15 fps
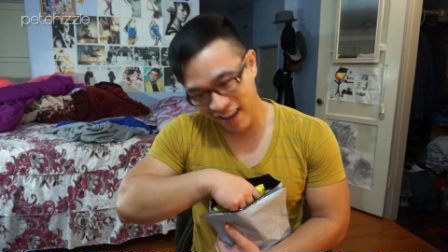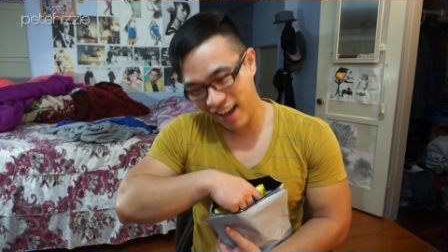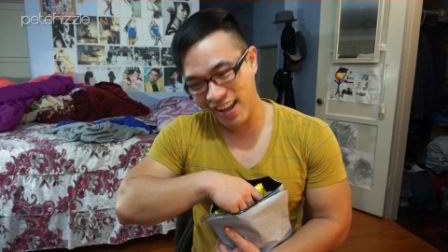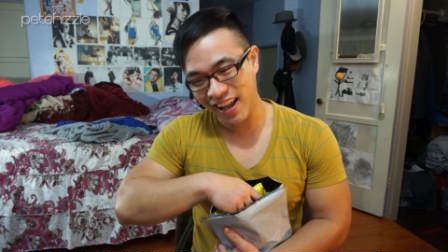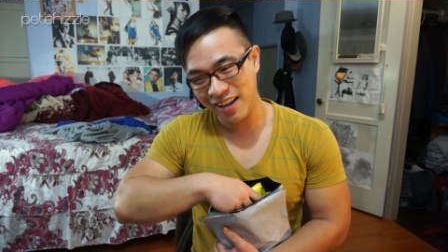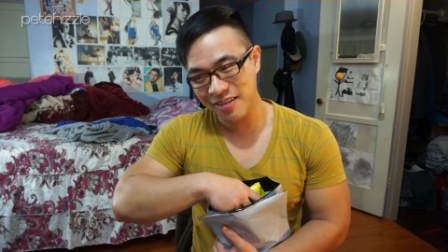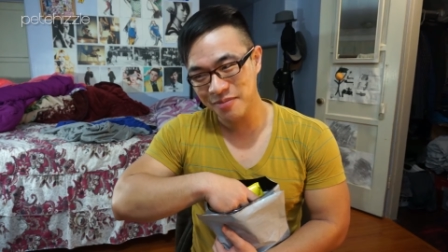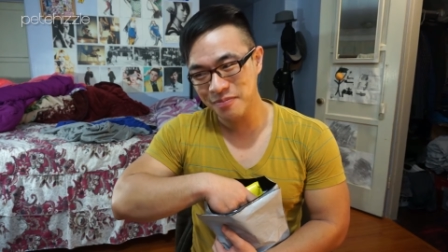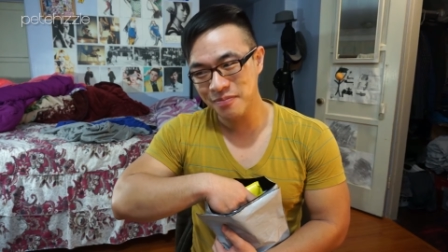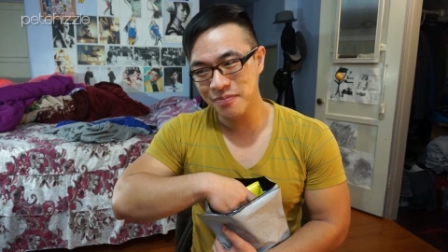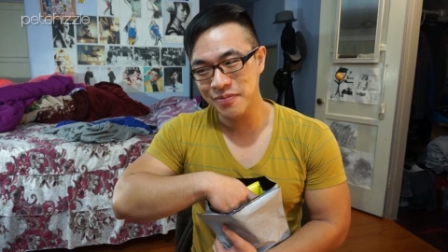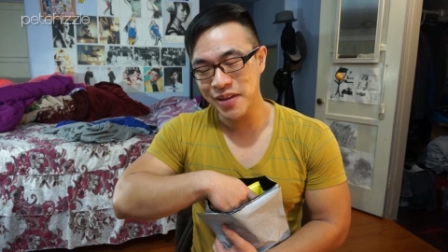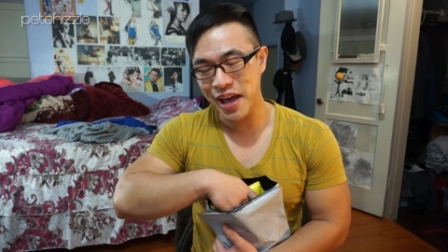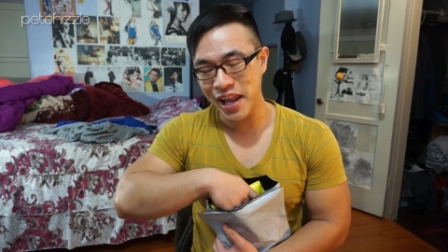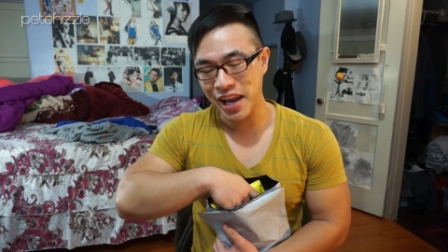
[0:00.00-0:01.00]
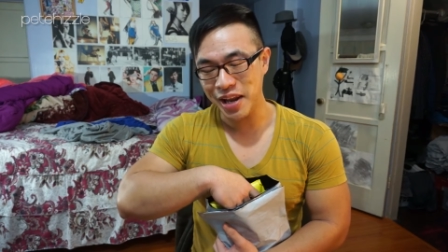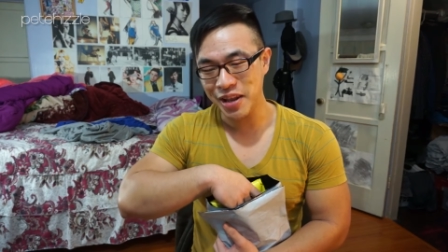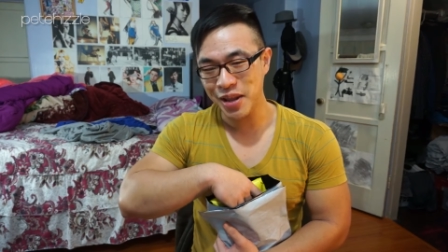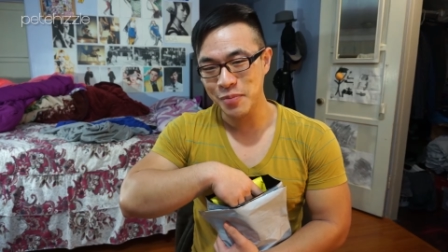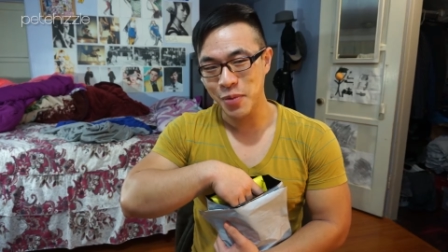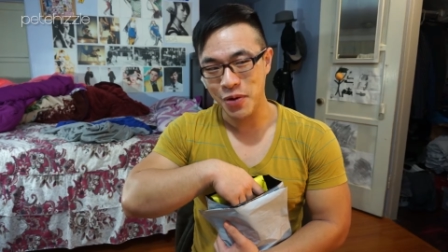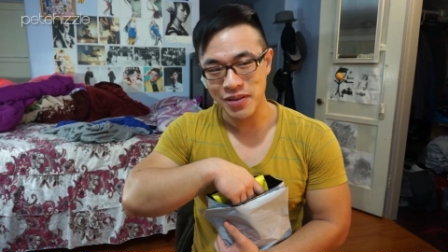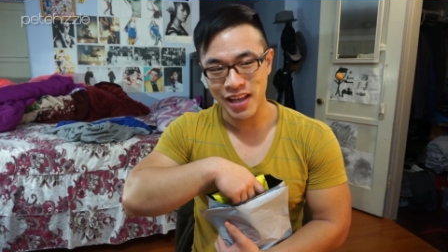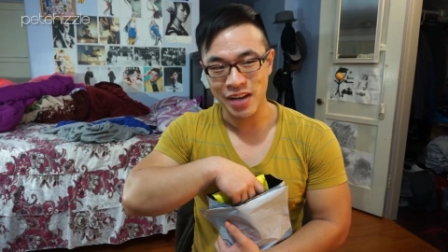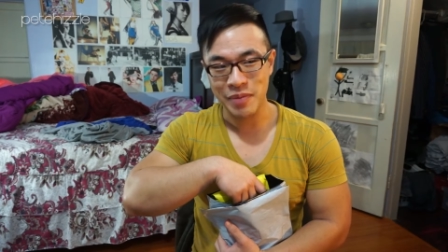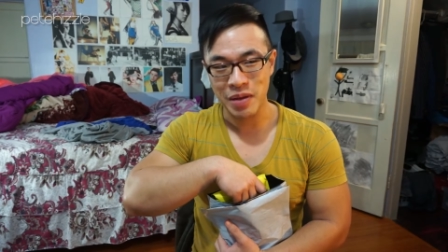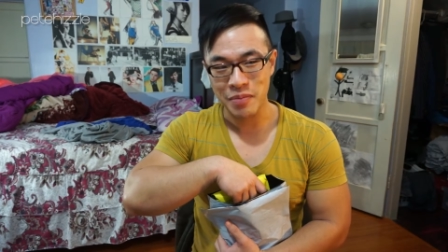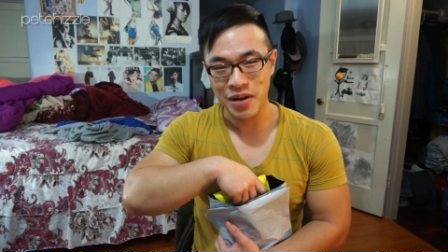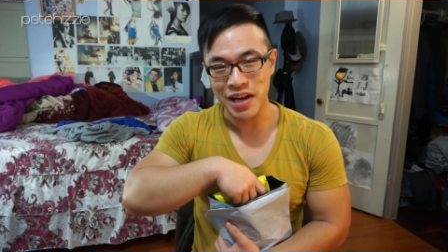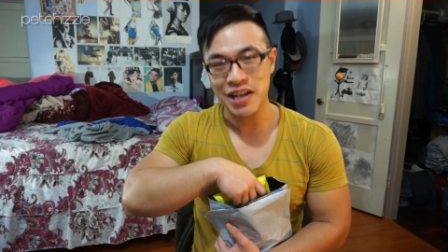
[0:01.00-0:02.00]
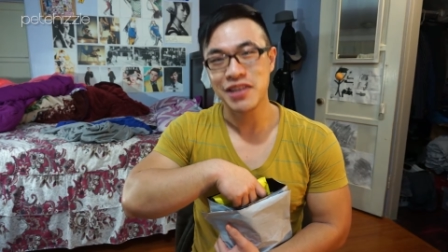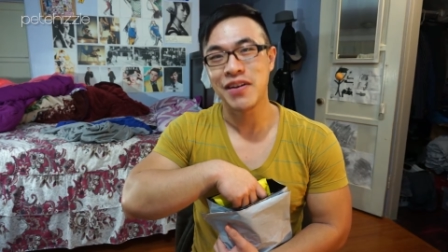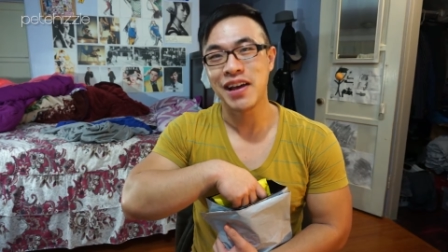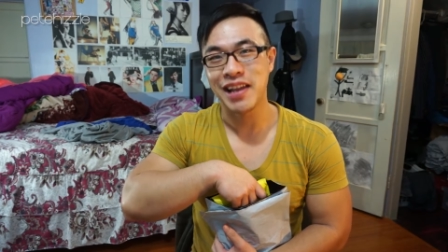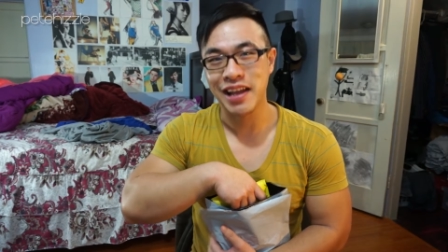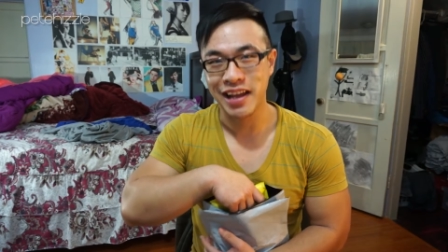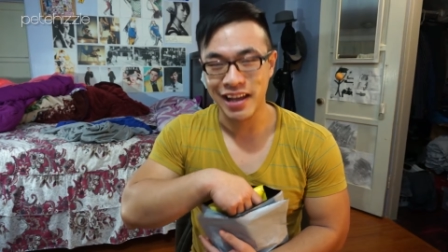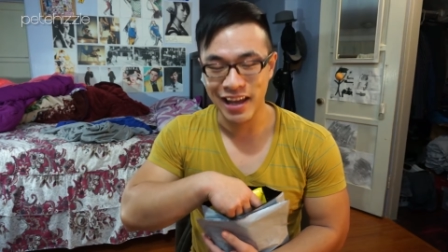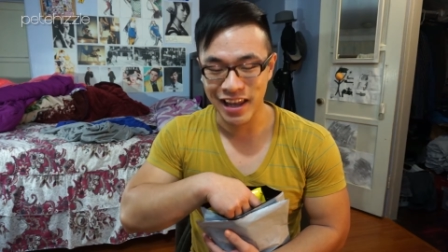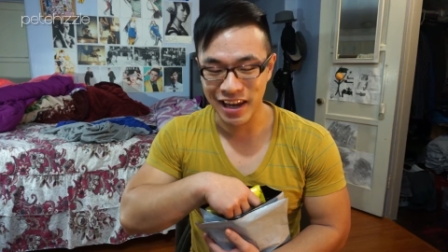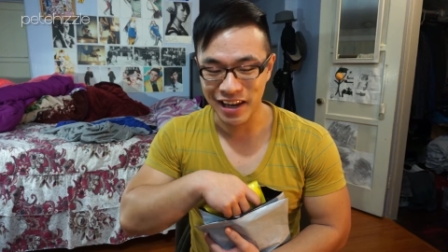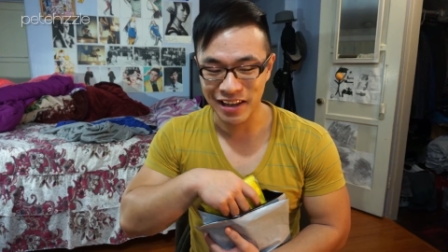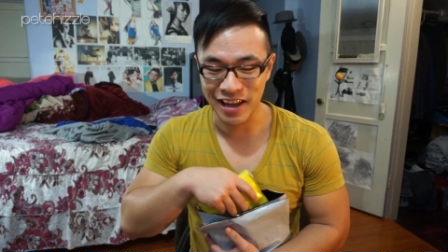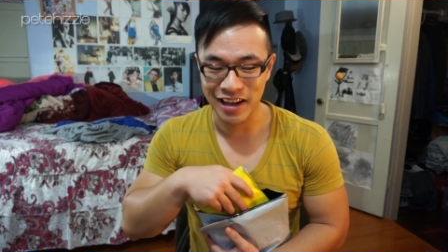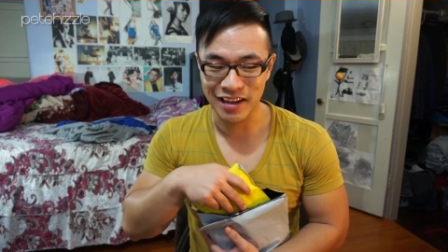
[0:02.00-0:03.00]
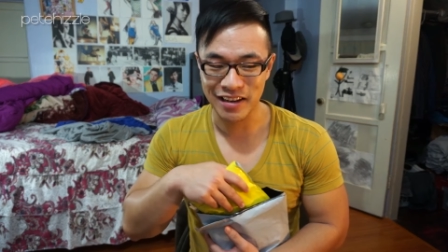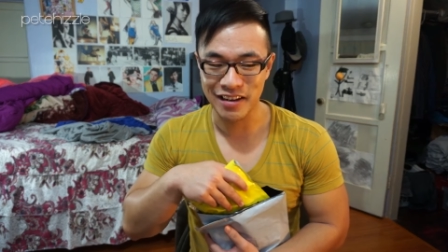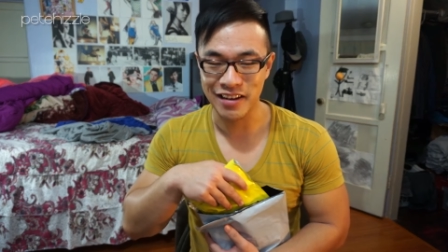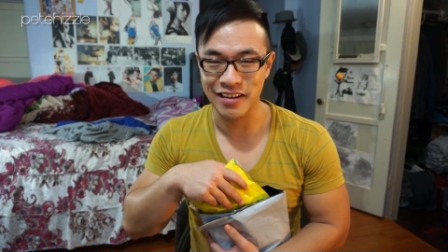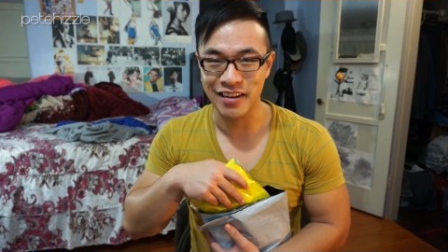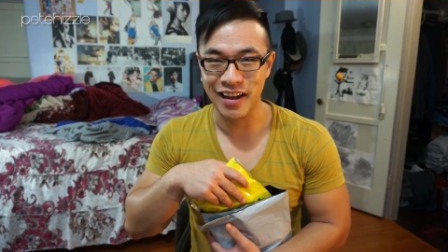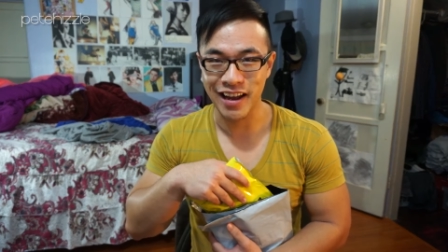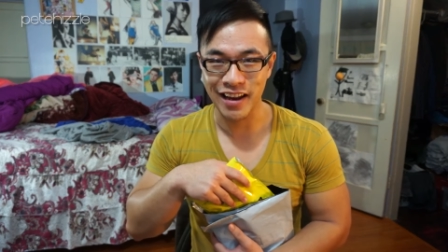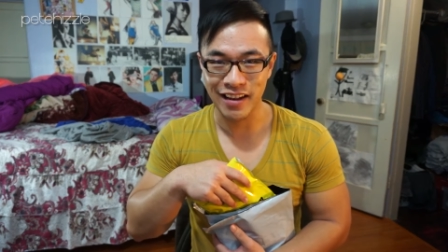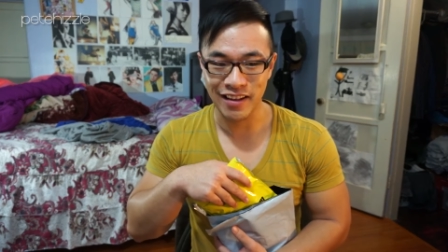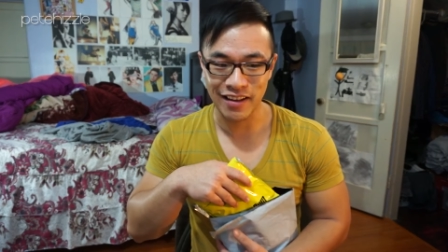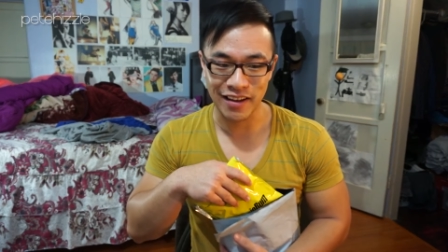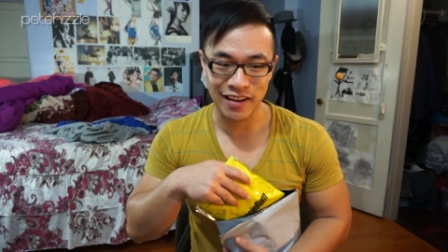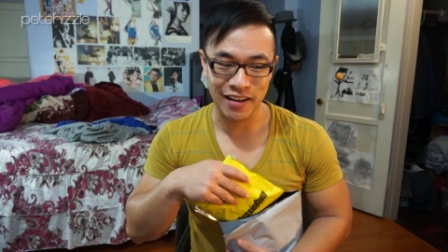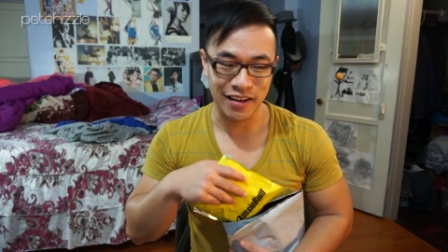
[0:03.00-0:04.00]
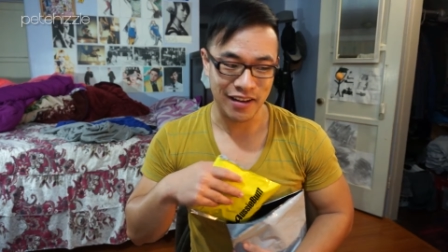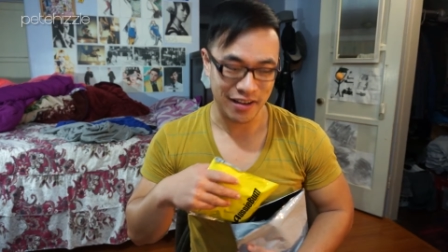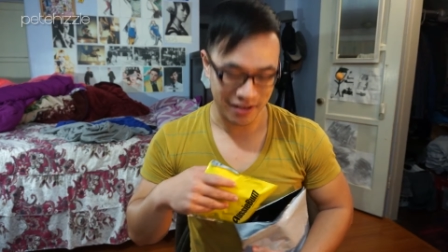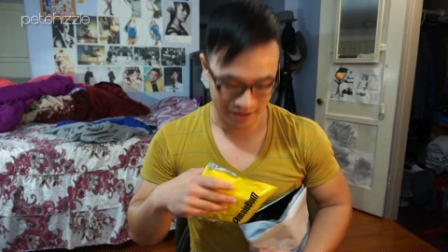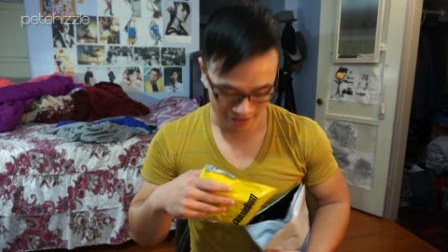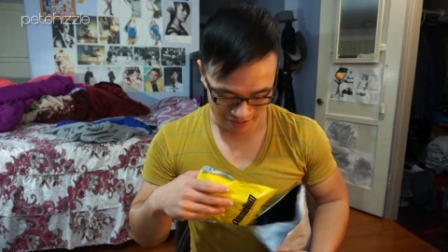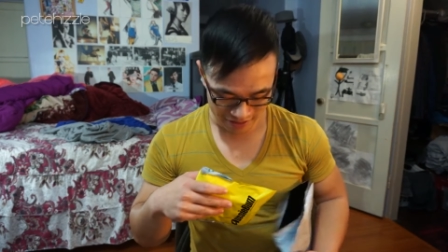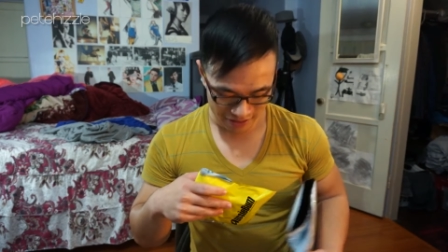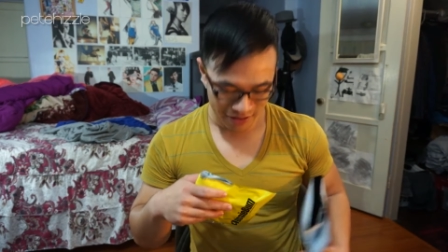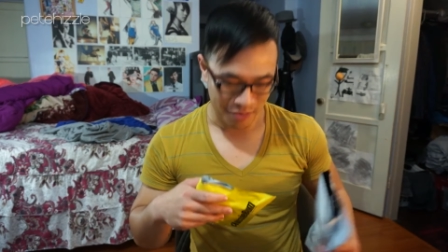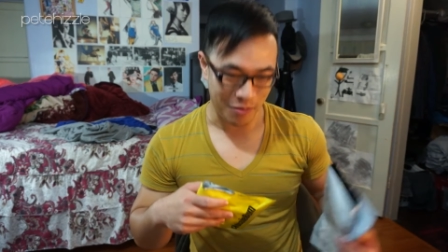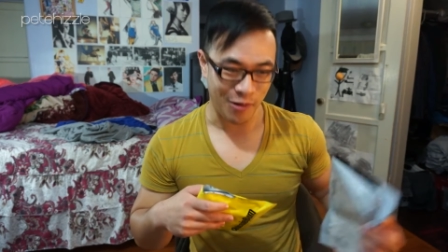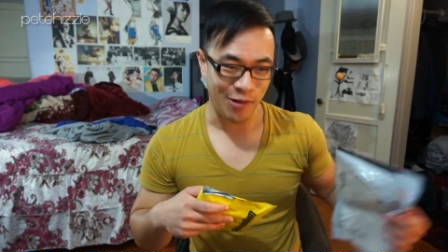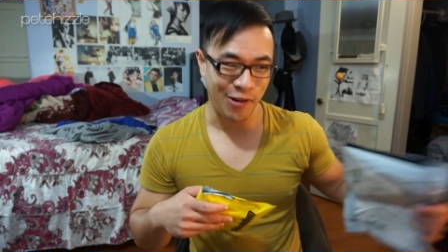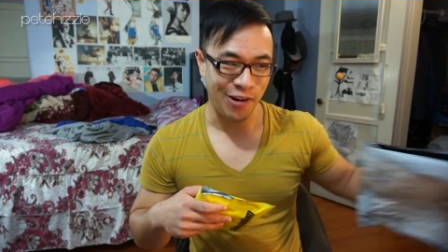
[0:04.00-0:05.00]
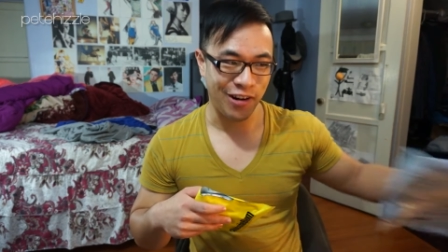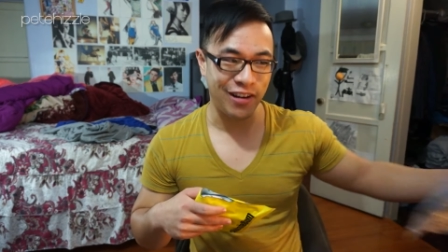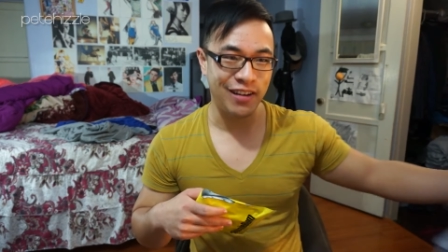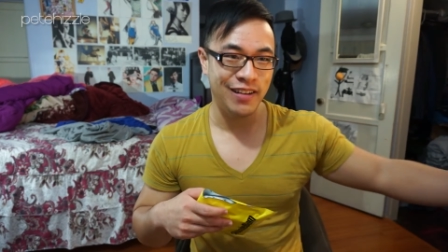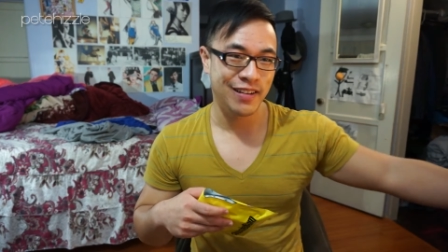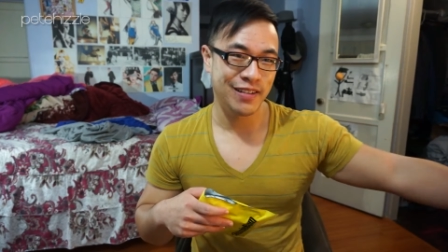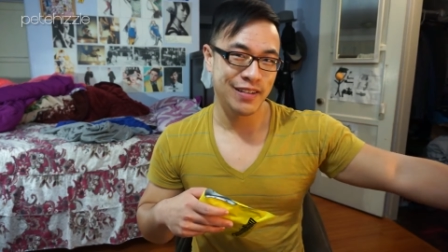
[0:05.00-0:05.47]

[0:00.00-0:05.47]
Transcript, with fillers: I like getting the most out of my money, so I like getting like designs and more